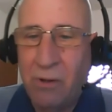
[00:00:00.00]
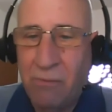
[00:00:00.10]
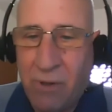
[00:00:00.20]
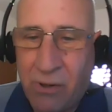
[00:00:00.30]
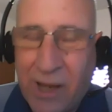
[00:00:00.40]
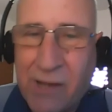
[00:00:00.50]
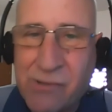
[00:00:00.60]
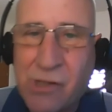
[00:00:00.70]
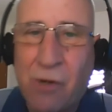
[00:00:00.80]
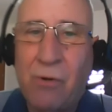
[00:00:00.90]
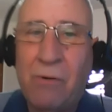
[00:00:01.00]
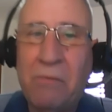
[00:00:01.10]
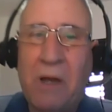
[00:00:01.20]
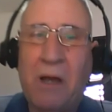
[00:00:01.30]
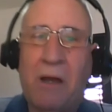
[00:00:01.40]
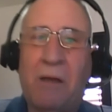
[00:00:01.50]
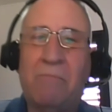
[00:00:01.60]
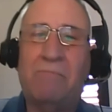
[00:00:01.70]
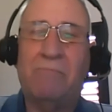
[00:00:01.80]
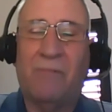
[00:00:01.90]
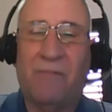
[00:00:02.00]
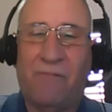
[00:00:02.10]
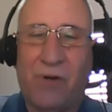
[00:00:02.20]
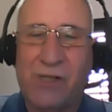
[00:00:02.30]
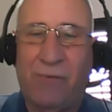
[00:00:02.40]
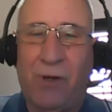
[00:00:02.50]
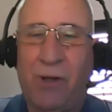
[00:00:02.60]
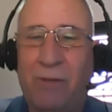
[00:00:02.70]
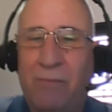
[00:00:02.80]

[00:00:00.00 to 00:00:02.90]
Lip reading: Okay, so first of all,